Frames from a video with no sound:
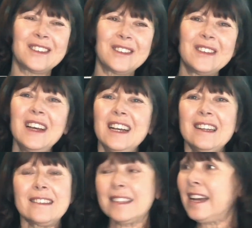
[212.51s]
to
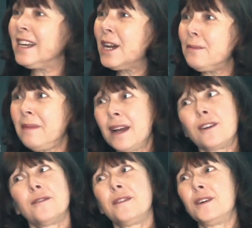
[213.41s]
setting up
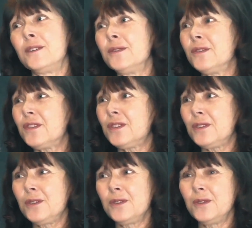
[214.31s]
microphones
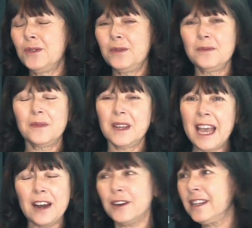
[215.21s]
to
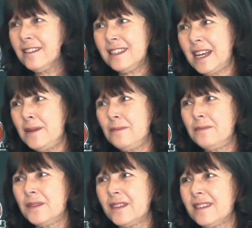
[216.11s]
carrying the
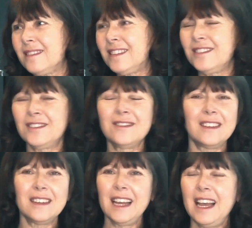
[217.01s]
tapes
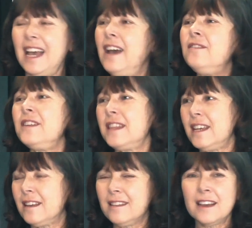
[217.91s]
to
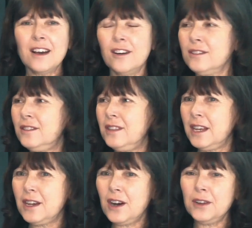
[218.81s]
everything. They called
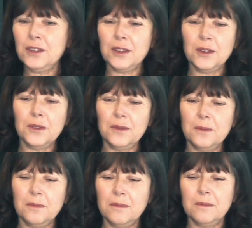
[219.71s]
the
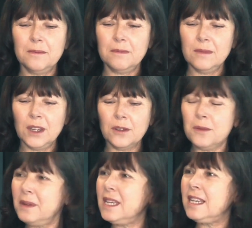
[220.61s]

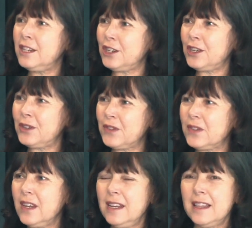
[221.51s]
the
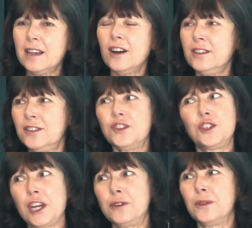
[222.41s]
beginners. They called us
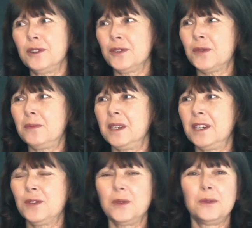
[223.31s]
generals
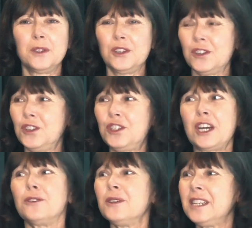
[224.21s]
because we would just
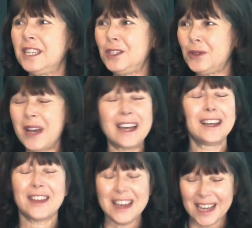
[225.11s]
generally do
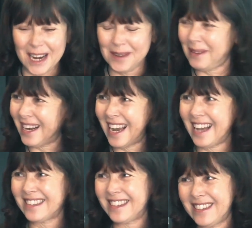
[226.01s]
anything anybody
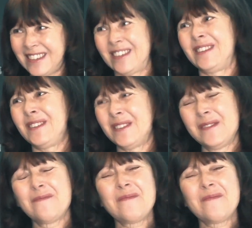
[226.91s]
asked us to do.